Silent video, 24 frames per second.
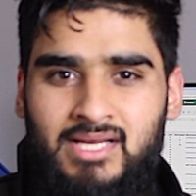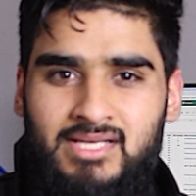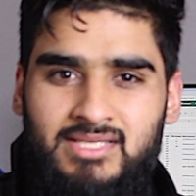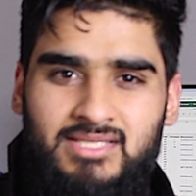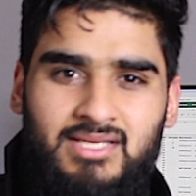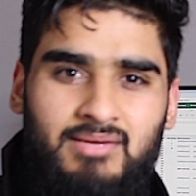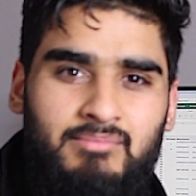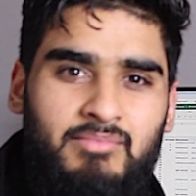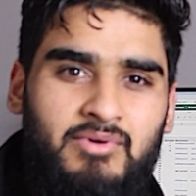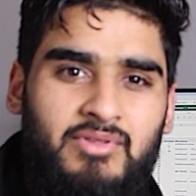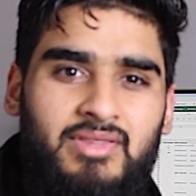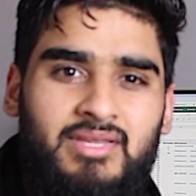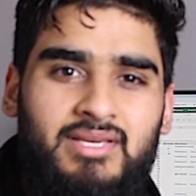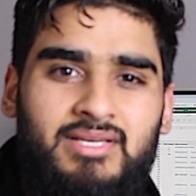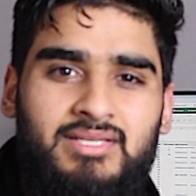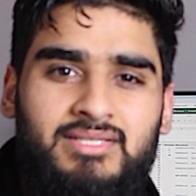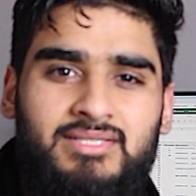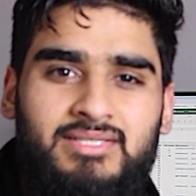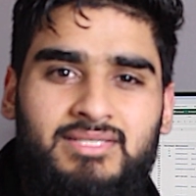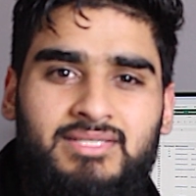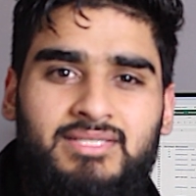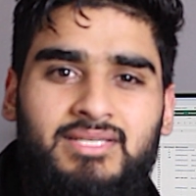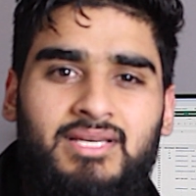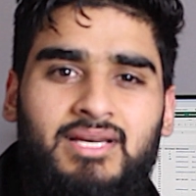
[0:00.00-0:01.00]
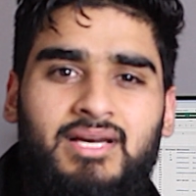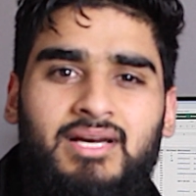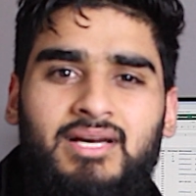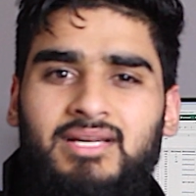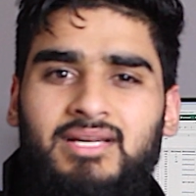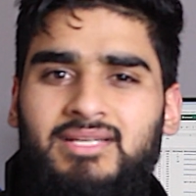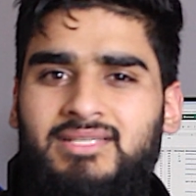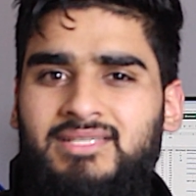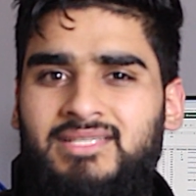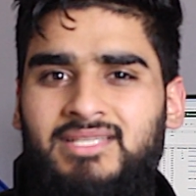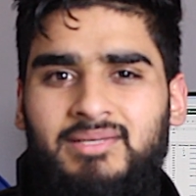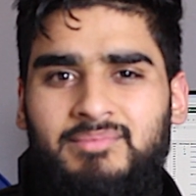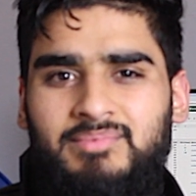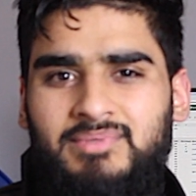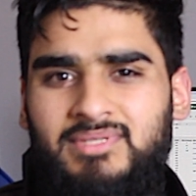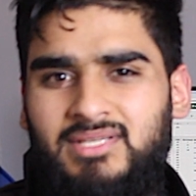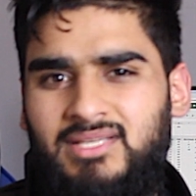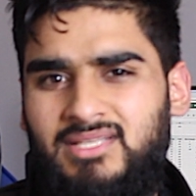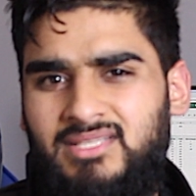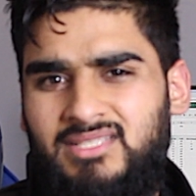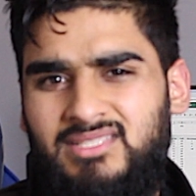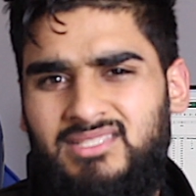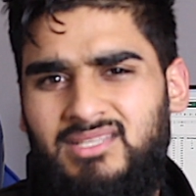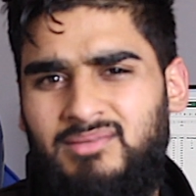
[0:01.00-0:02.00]
Some of these tips
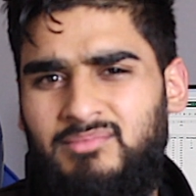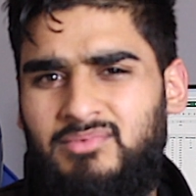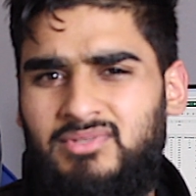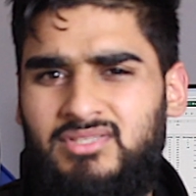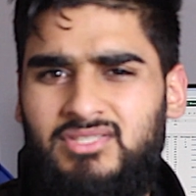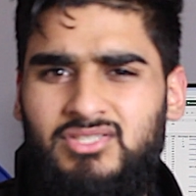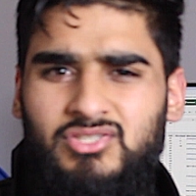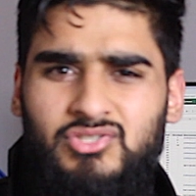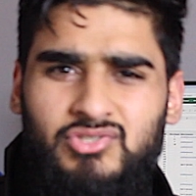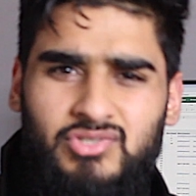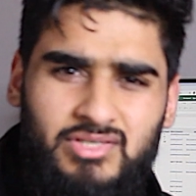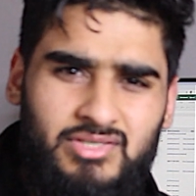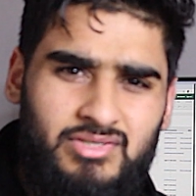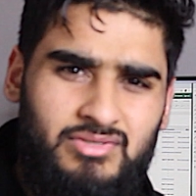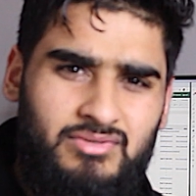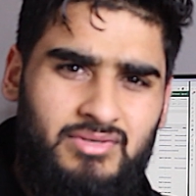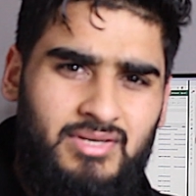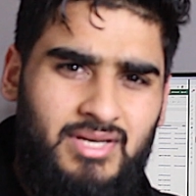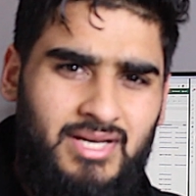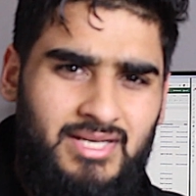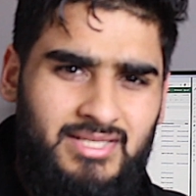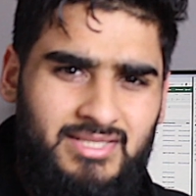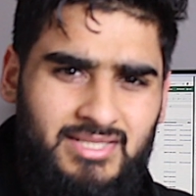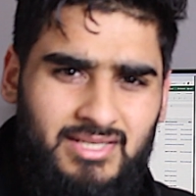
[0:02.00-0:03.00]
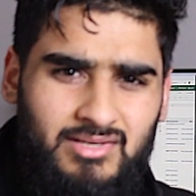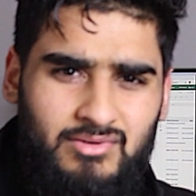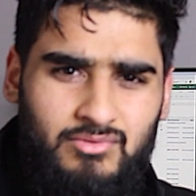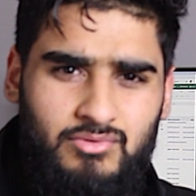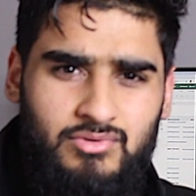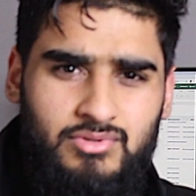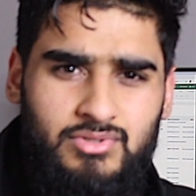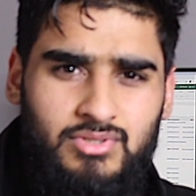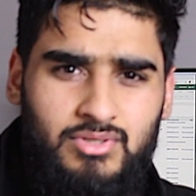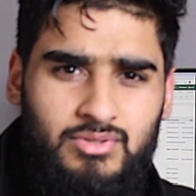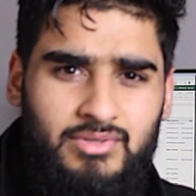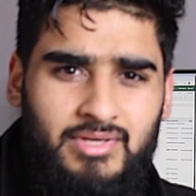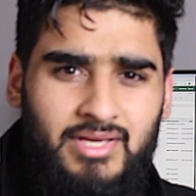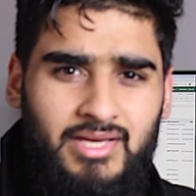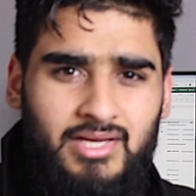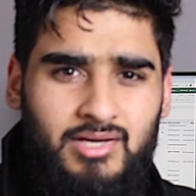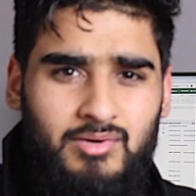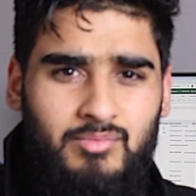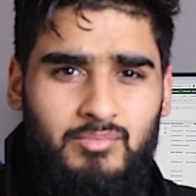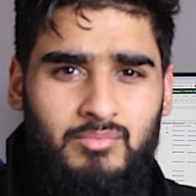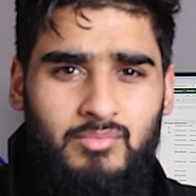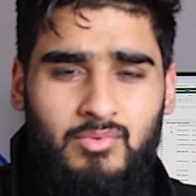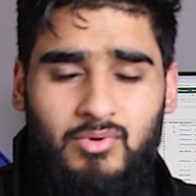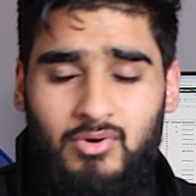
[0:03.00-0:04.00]
and some of these tricks you guys can also
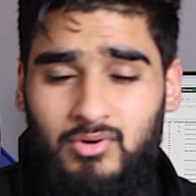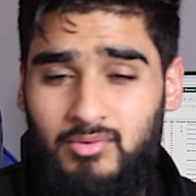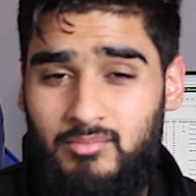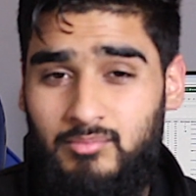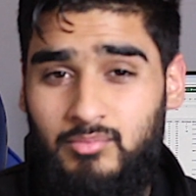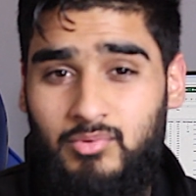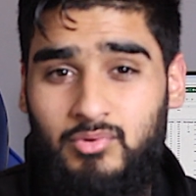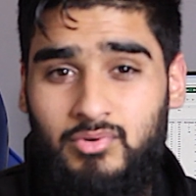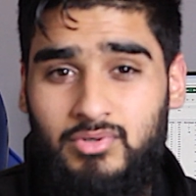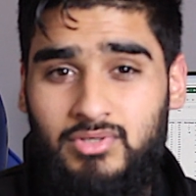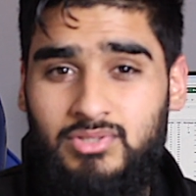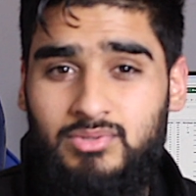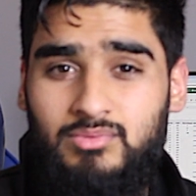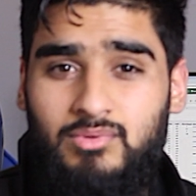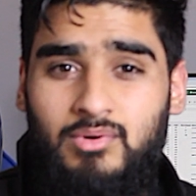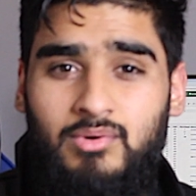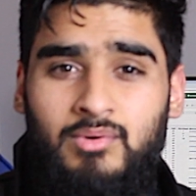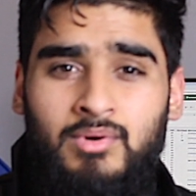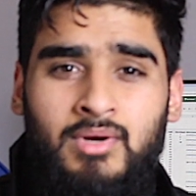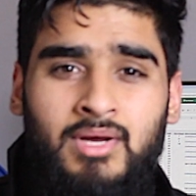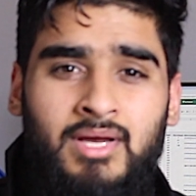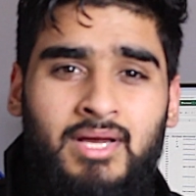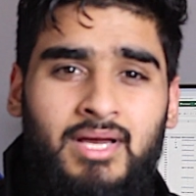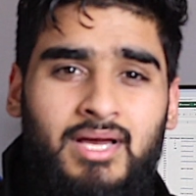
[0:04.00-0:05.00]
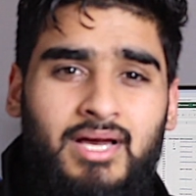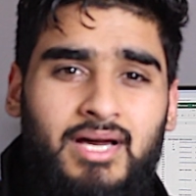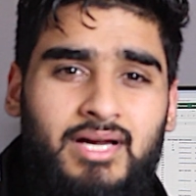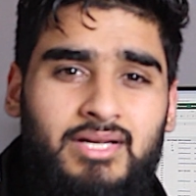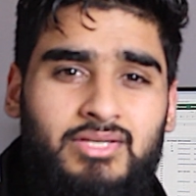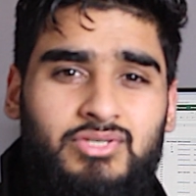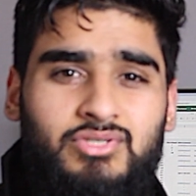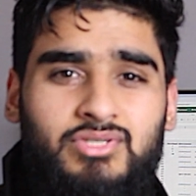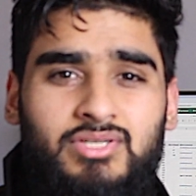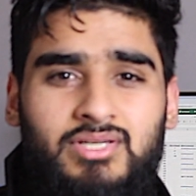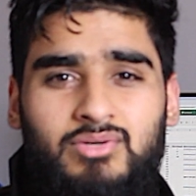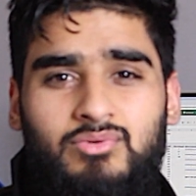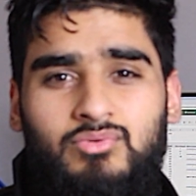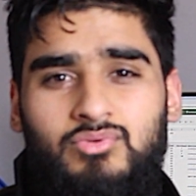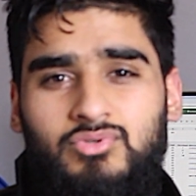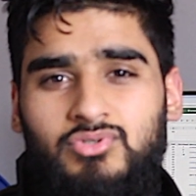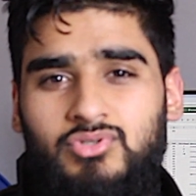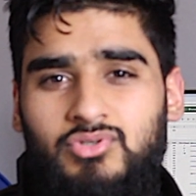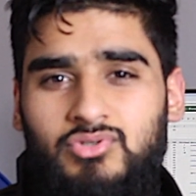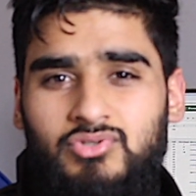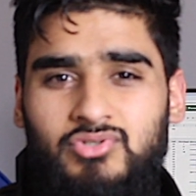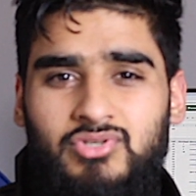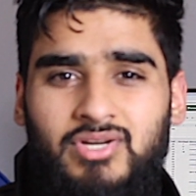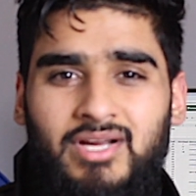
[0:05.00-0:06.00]
take on board as well, and you can
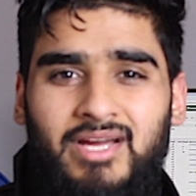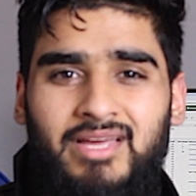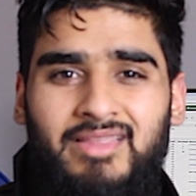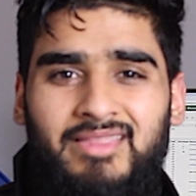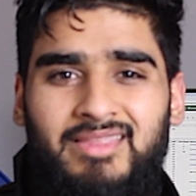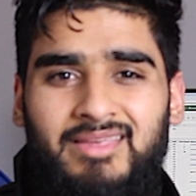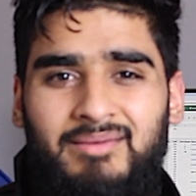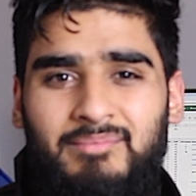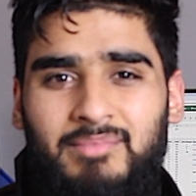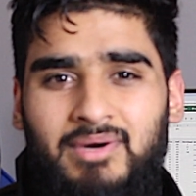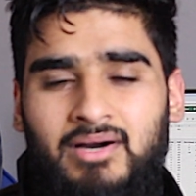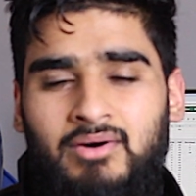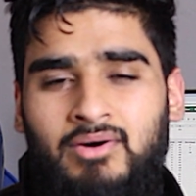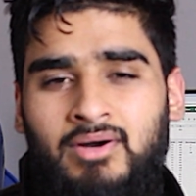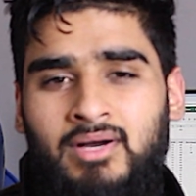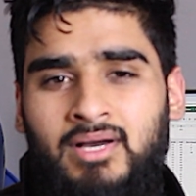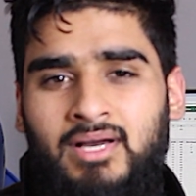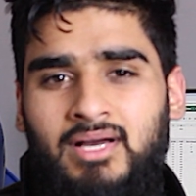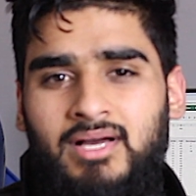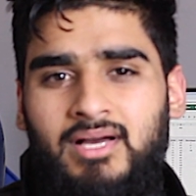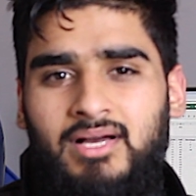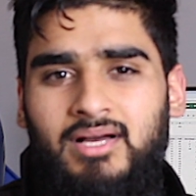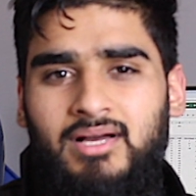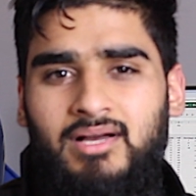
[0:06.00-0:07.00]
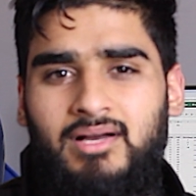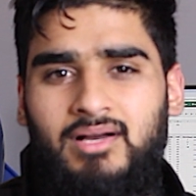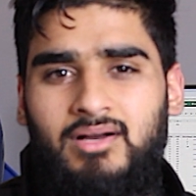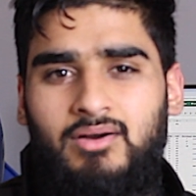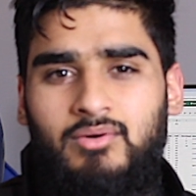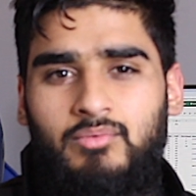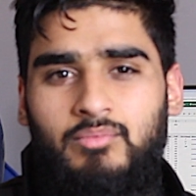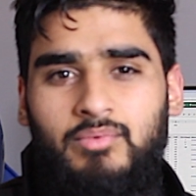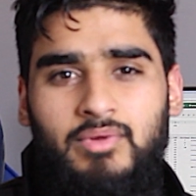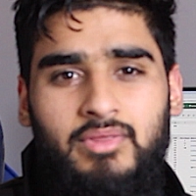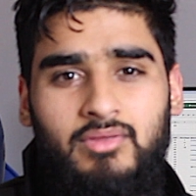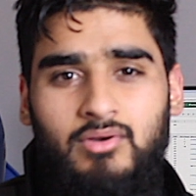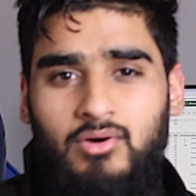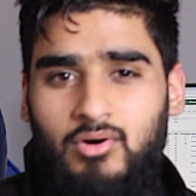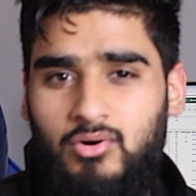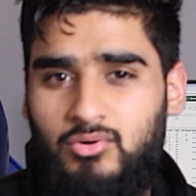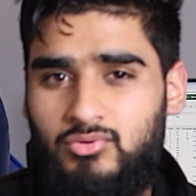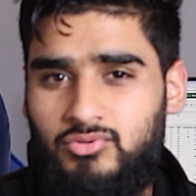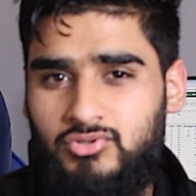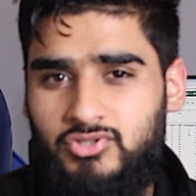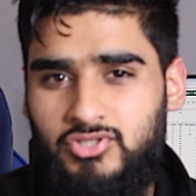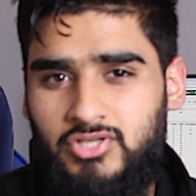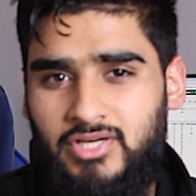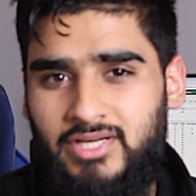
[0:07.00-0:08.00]
also try them out with your
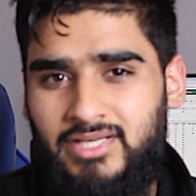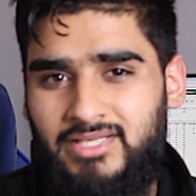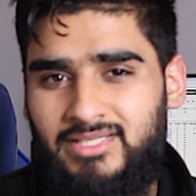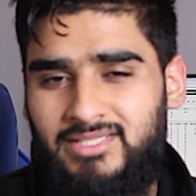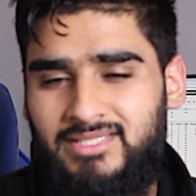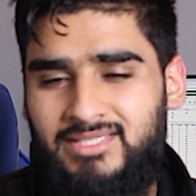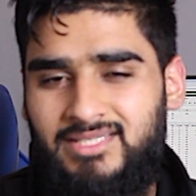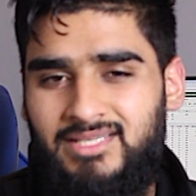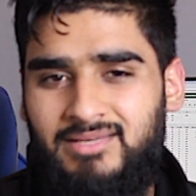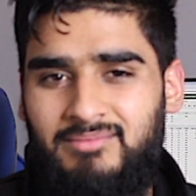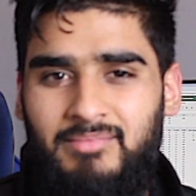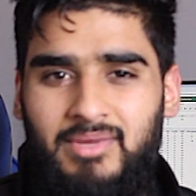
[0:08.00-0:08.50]
own trades.